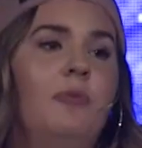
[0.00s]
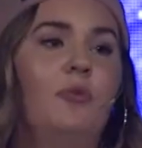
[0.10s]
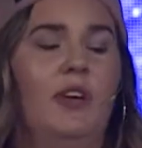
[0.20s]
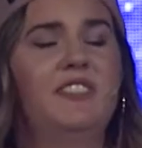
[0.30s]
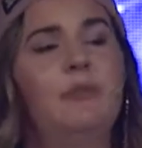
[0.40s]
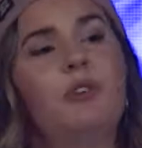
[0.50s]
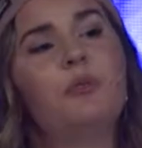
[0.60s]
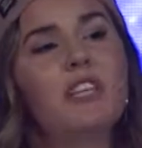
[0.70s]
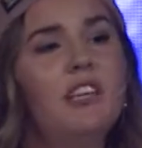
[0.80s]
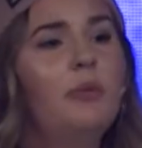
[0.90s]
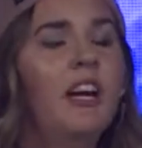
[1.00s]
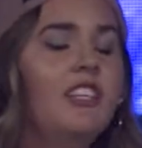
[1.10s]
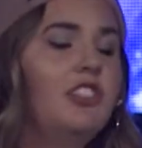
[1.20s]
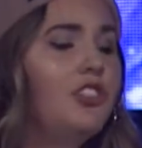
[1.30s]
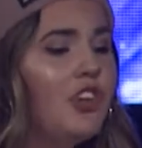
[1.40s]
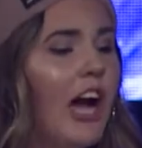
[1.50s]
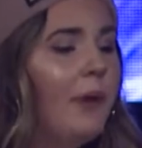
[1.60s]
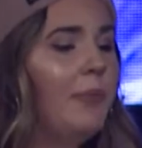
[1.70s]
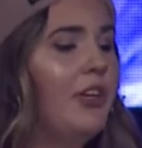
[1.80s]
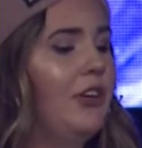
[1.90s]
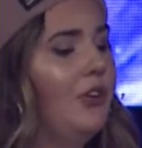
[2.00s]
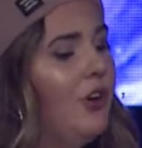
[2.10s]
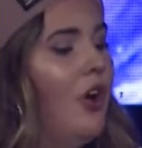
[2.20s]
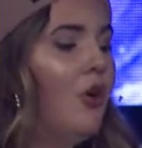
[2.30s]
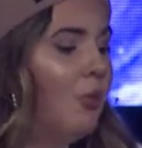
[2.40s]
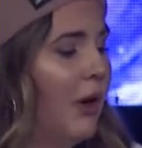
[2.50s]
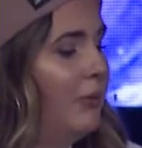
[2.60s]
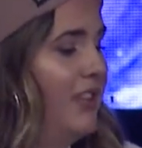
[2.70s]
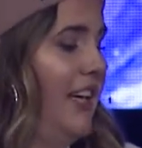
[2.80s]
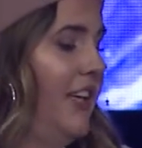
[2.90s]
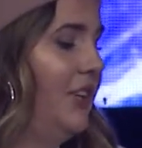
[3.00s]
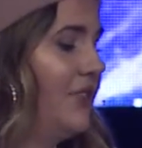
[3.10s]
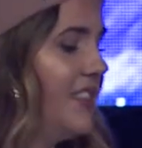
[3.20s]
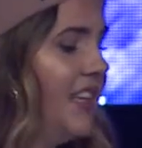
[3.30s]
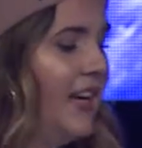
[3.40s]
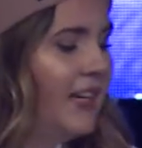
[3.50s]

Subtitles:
If someone really wanted to trap you, what would they use?